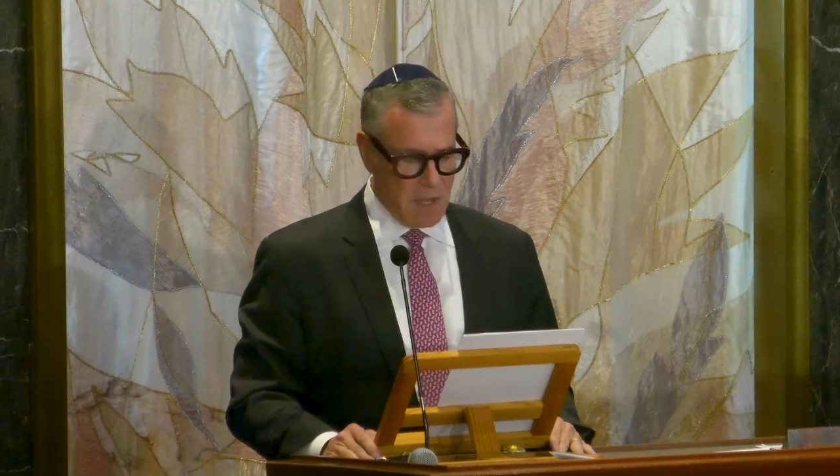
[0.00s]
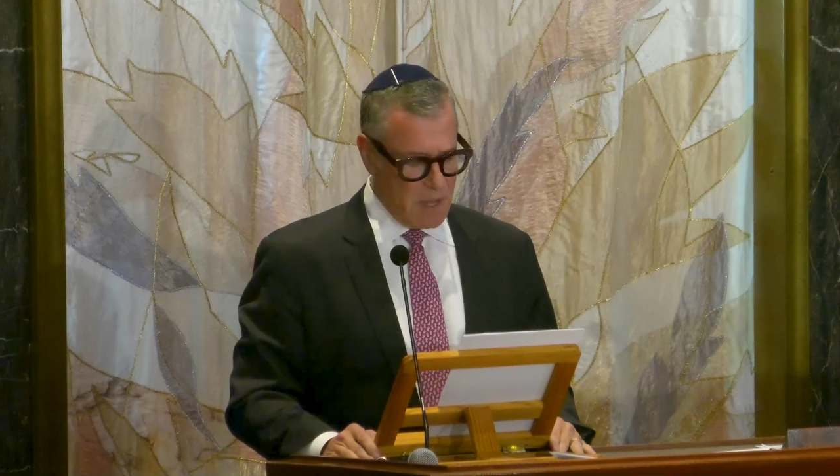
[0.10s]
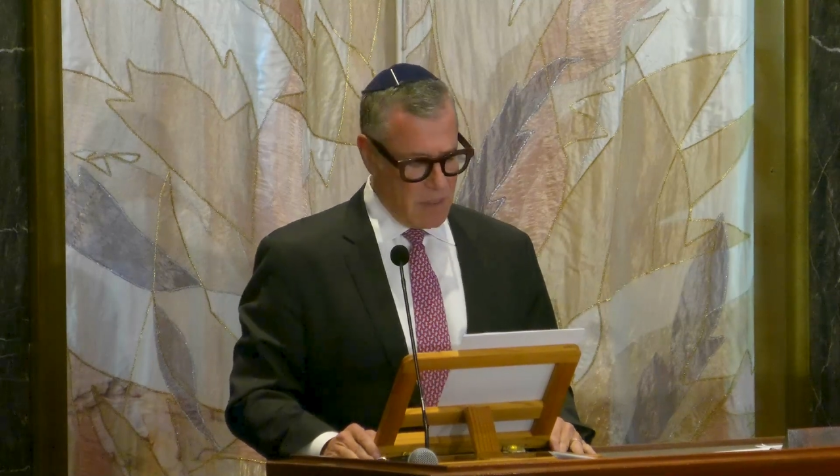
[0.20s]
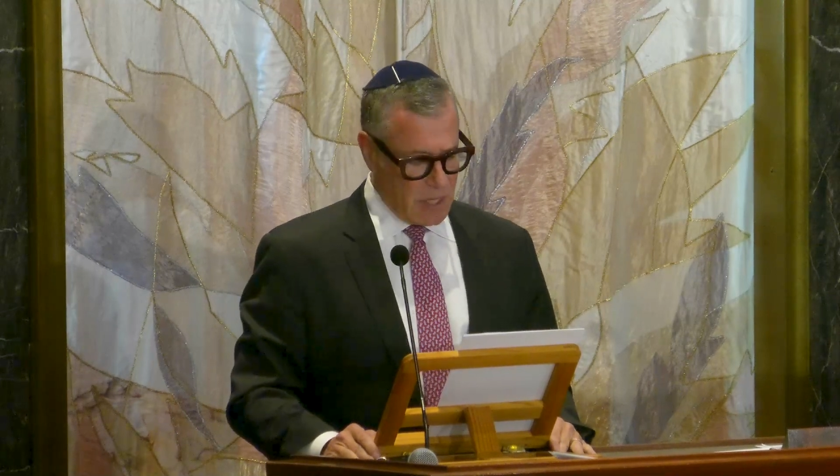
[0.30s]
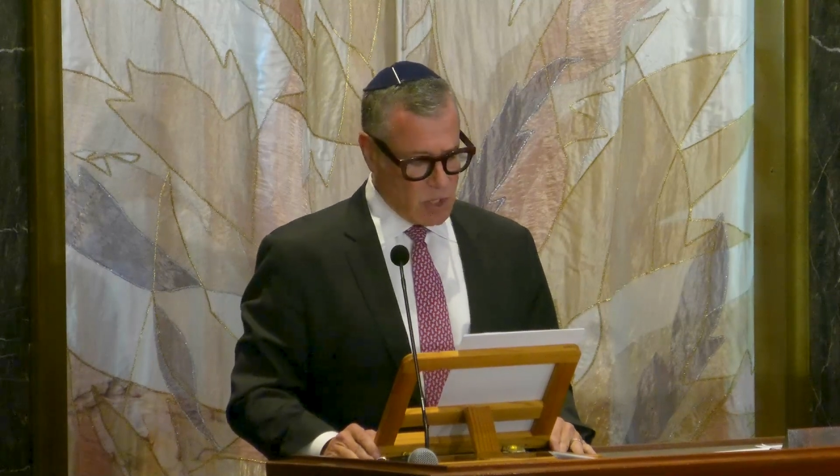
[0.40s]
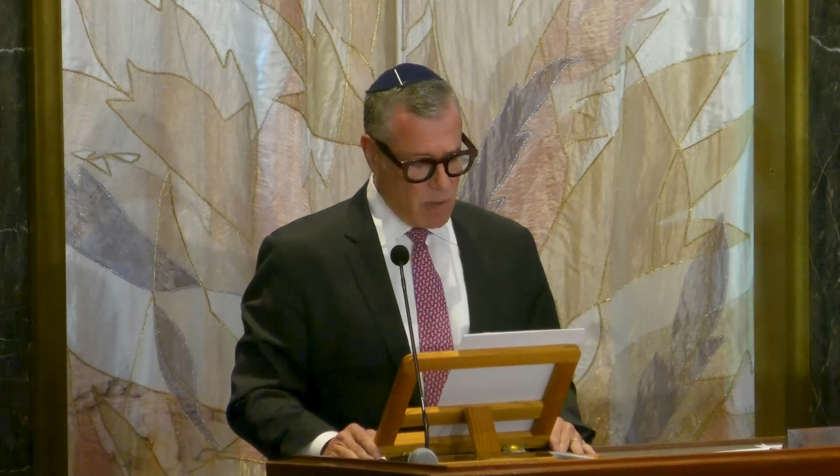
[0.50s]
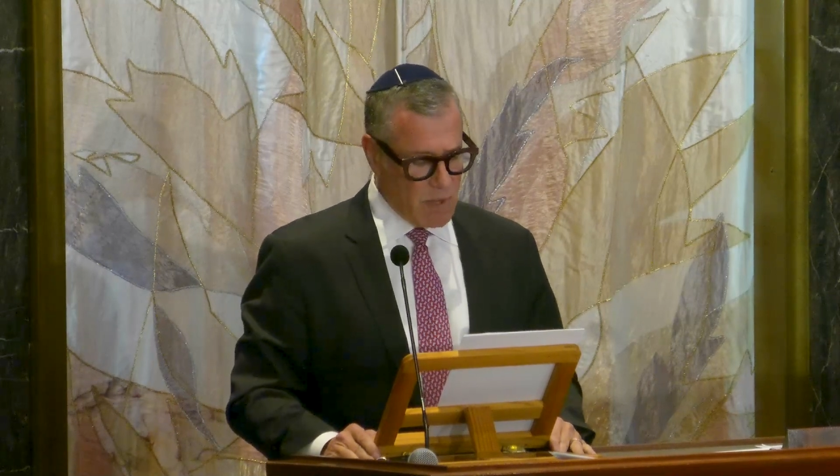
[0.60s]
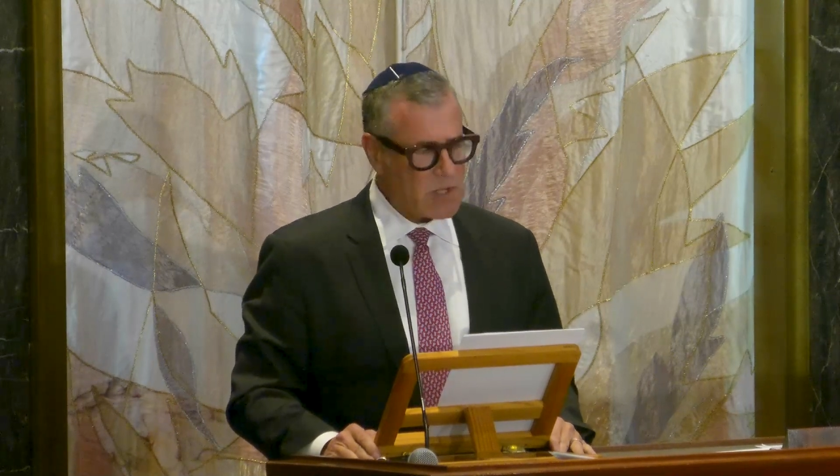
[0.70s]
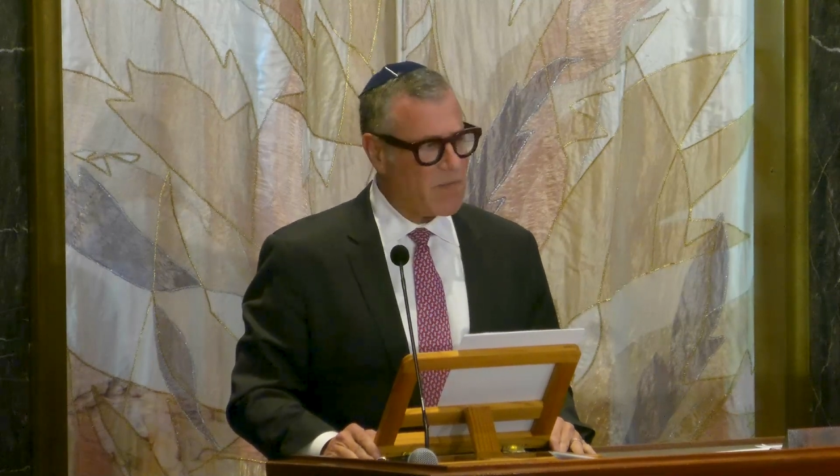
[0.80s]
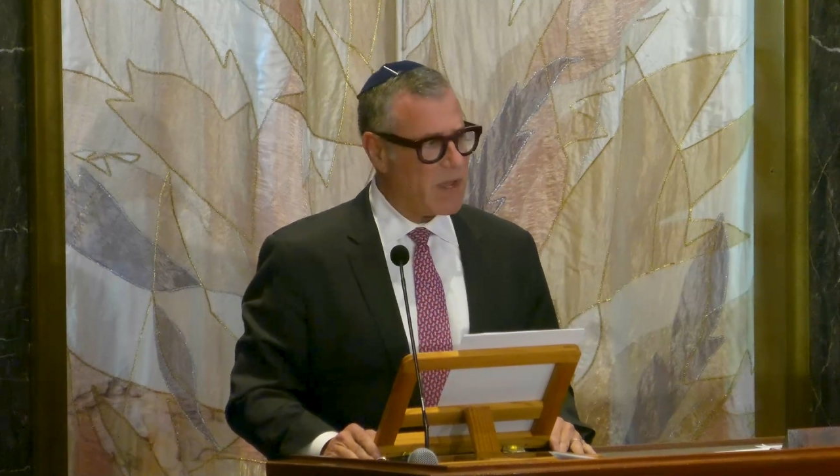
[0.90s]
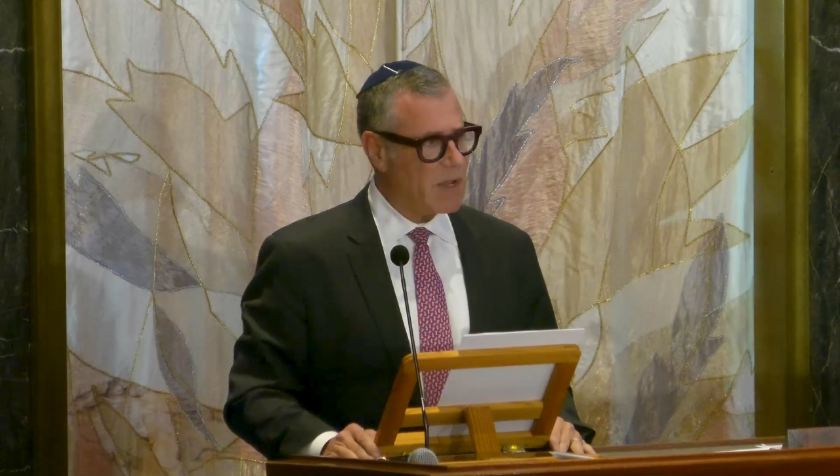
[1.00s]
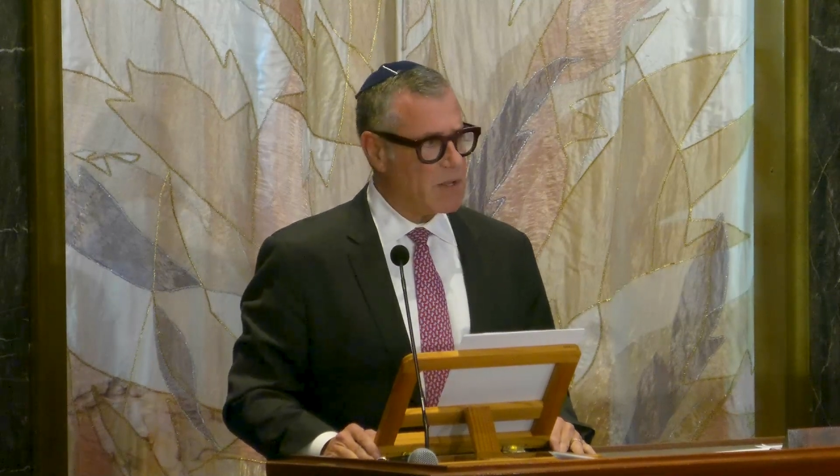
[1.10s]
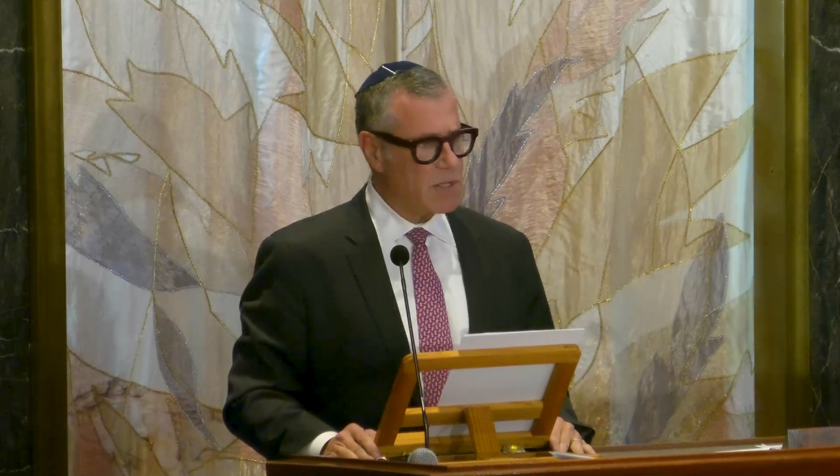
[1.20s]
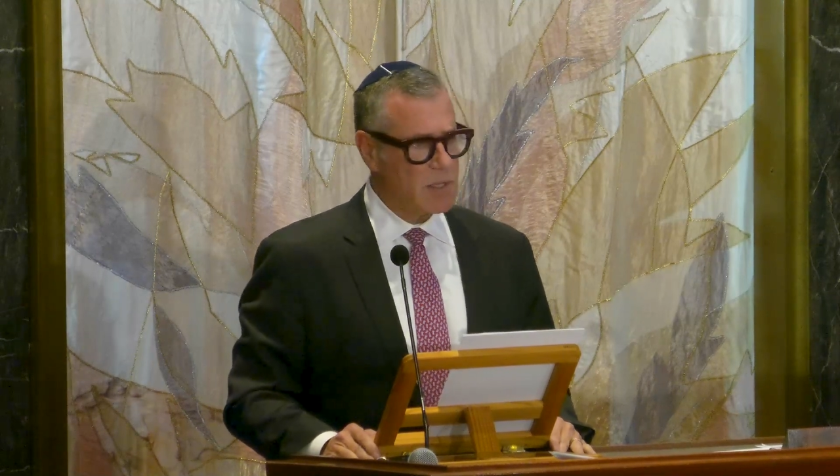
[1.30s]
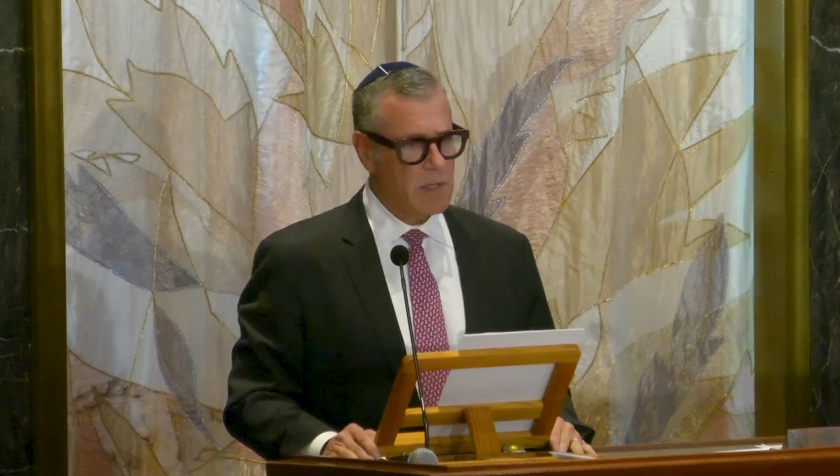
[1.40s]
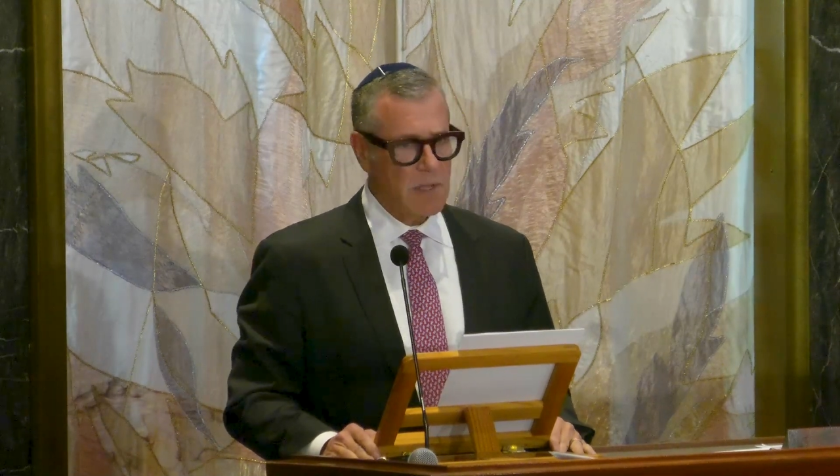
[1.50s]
this almost feels